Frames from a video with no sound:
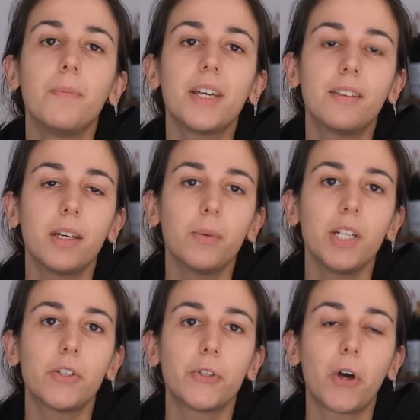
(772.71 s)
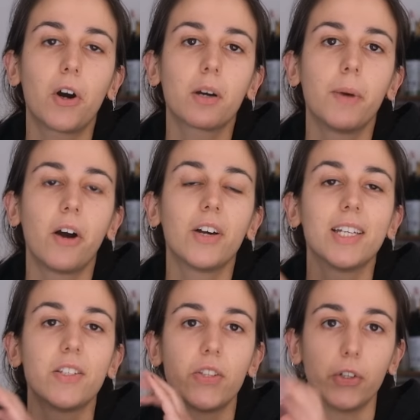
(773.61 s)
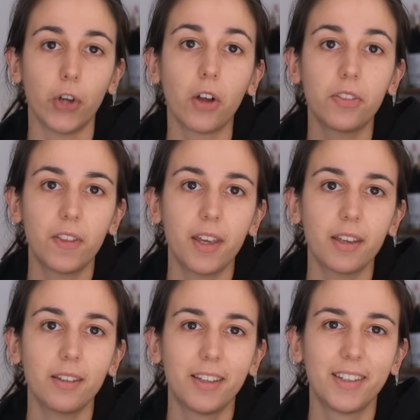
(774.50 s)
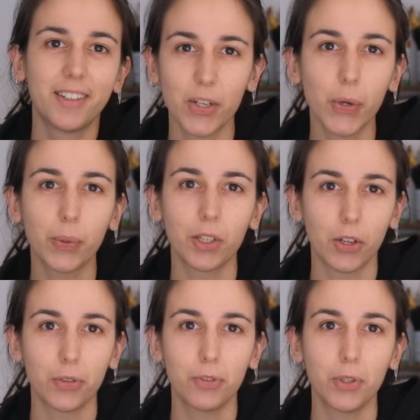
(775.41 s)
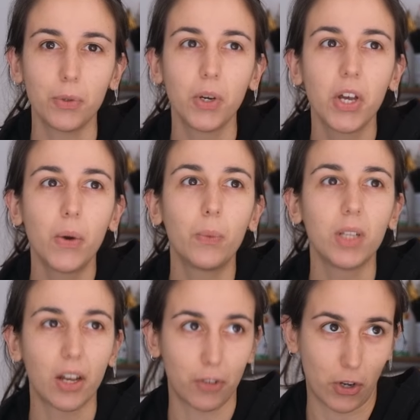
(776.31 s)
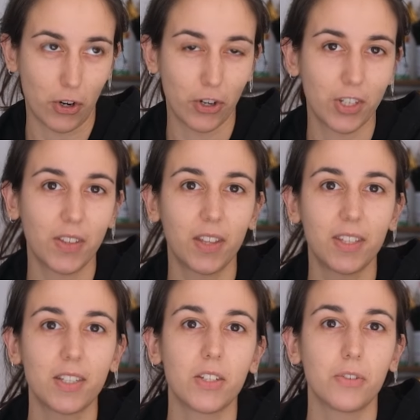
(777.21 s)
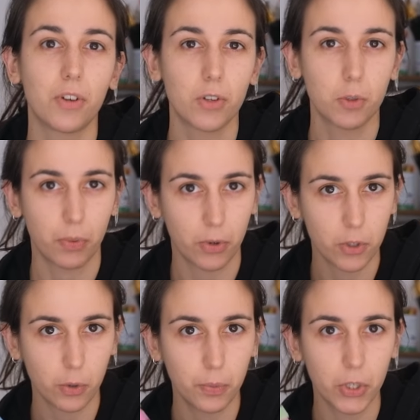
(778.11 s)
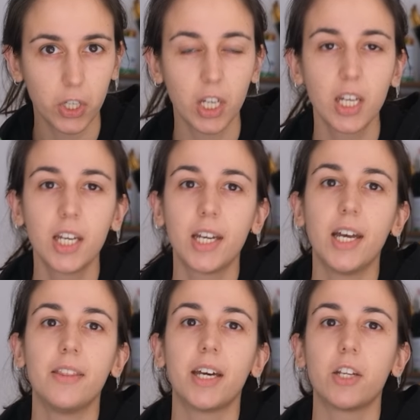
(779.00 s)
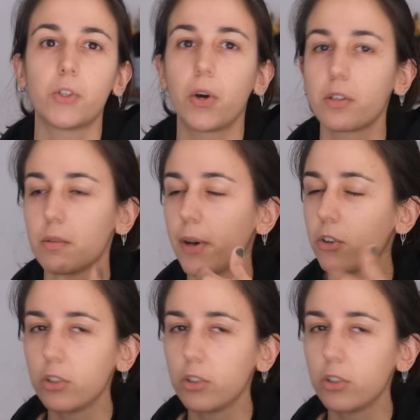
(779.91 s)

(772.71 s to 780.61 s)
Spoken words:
big thing we need to talk about is the God thing. I know a lot of you will have heard that this is a very spiritual book and that it talks about